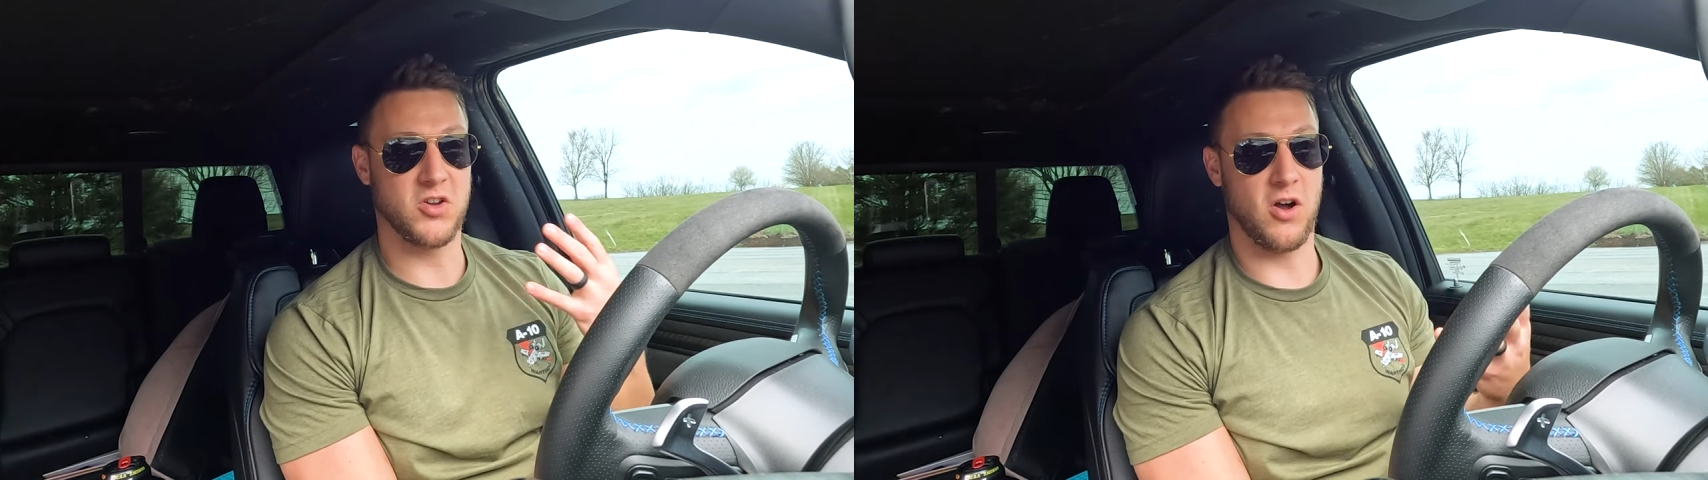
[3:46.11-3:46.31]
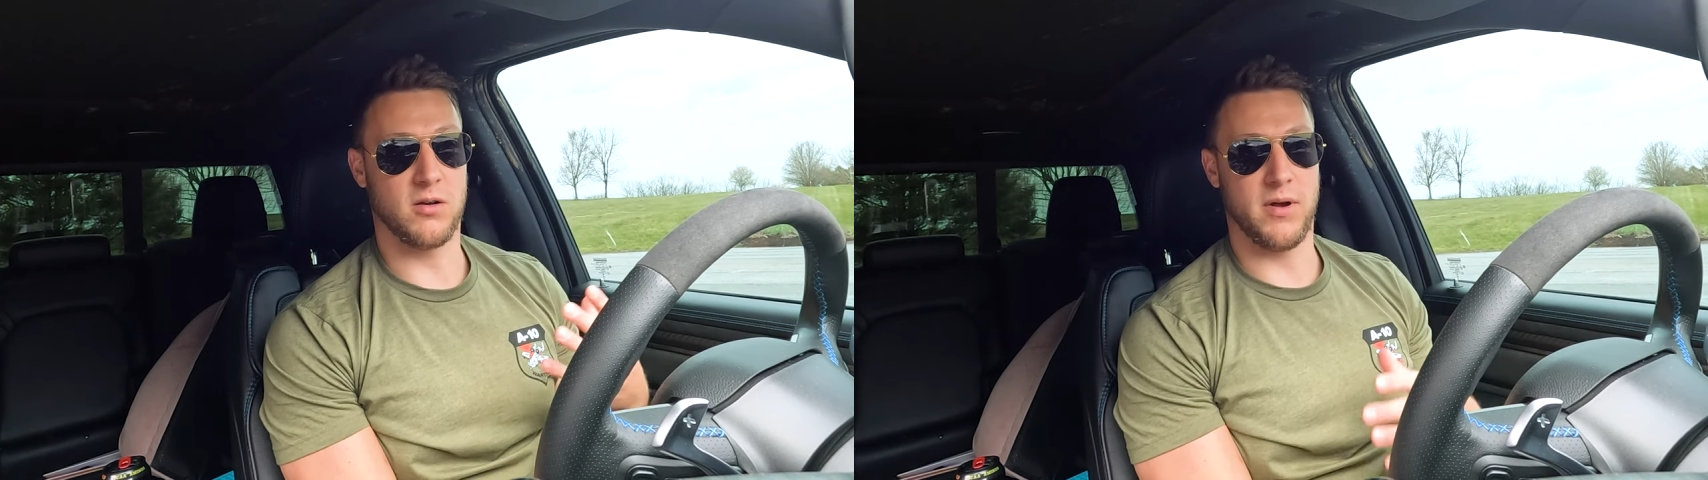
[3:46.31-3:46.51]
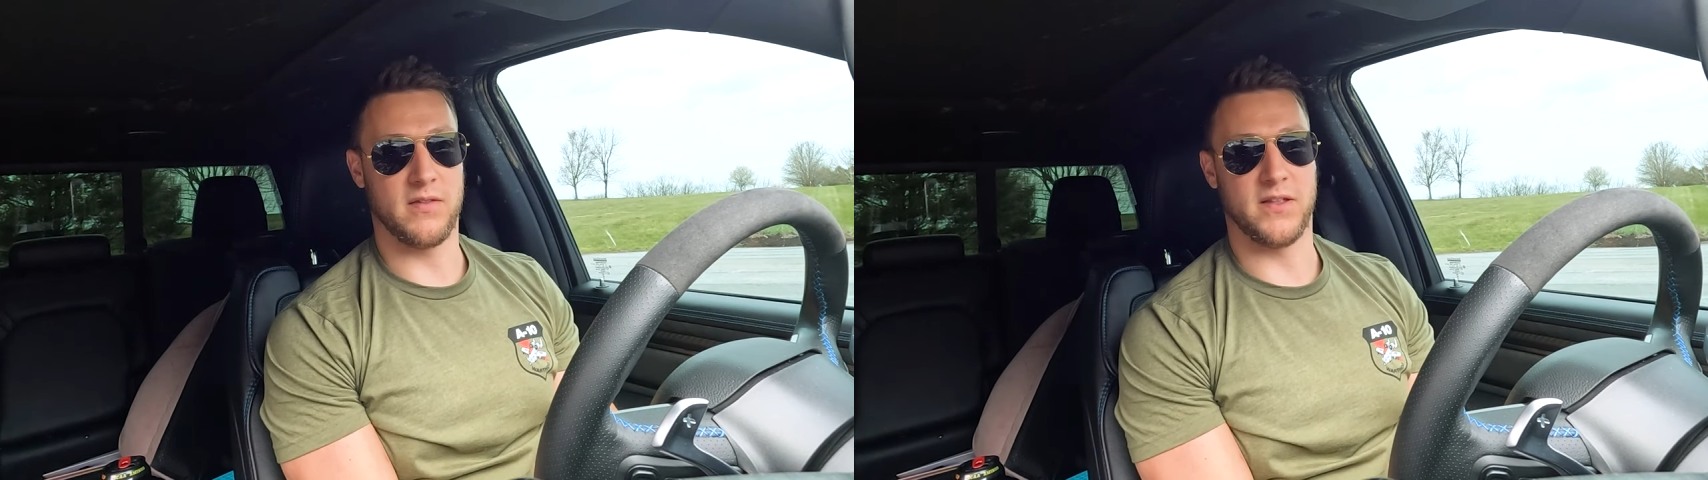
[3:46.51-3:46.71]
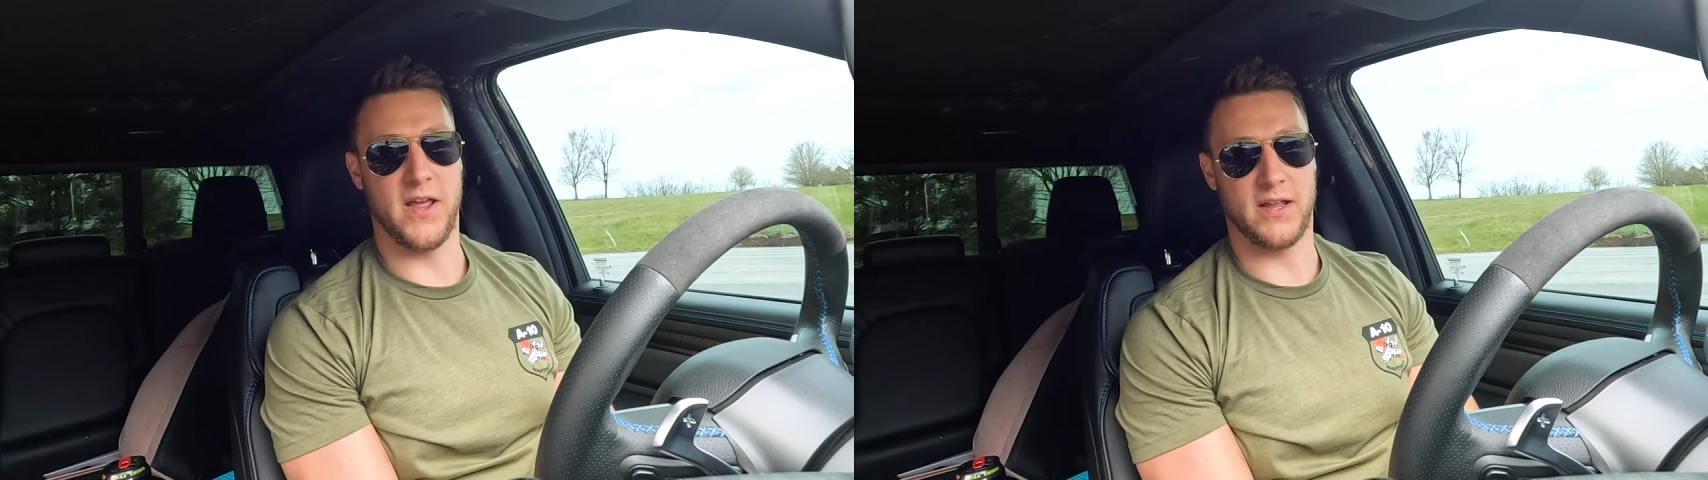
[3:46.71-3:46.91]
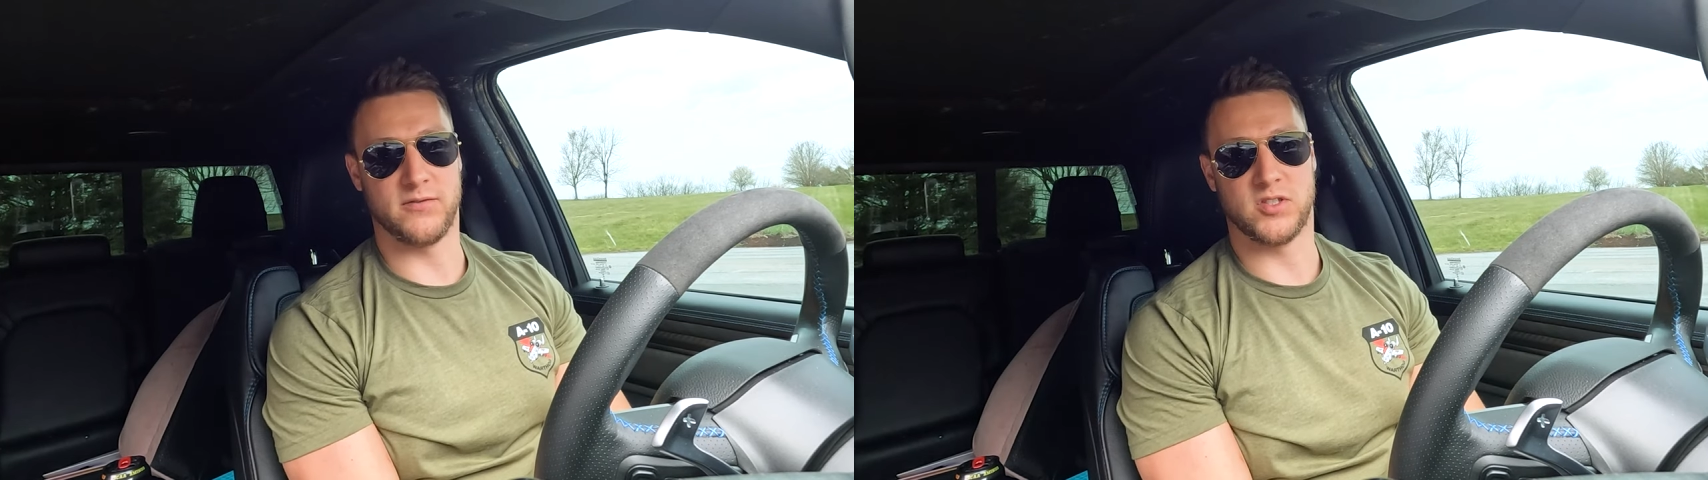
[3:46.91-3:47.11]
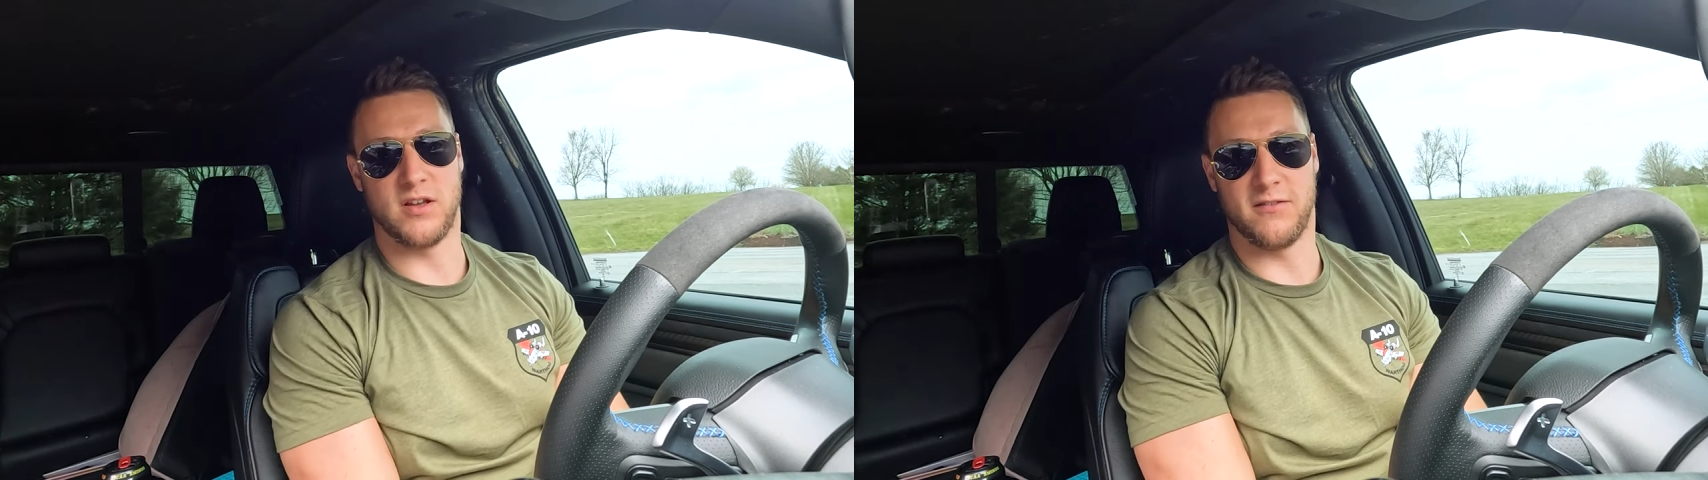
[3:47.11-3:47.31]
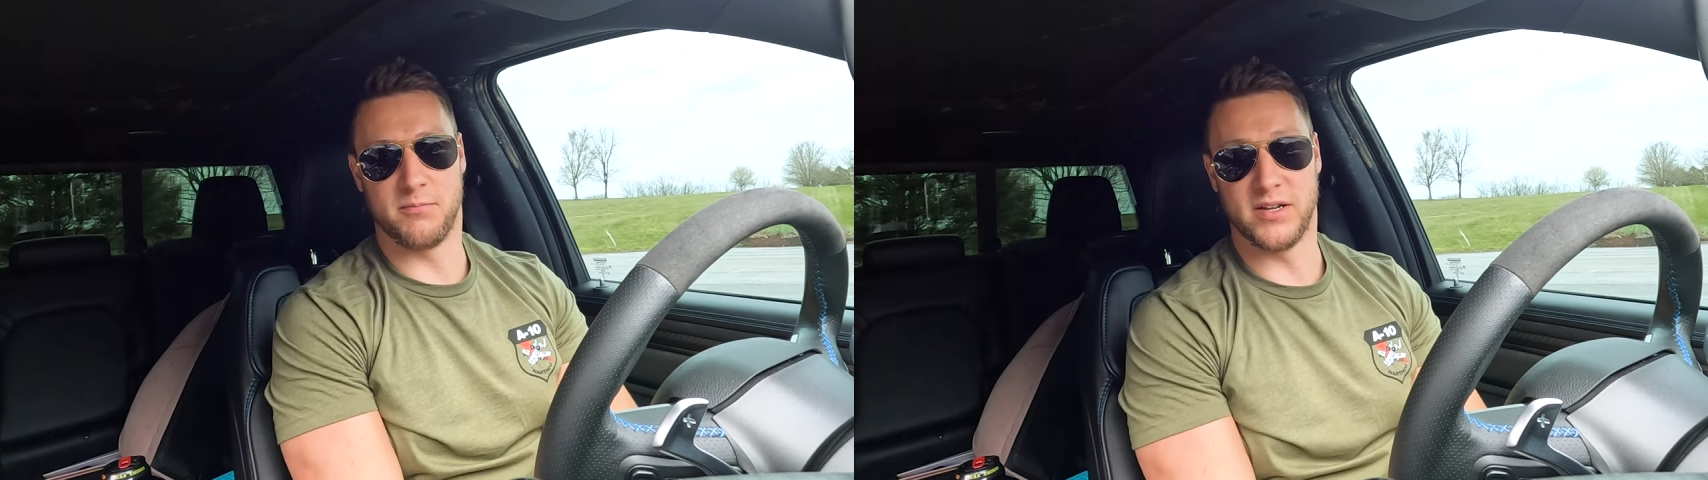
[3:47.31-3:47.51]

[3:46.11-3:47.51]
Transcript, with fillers: talk about the negative stuff,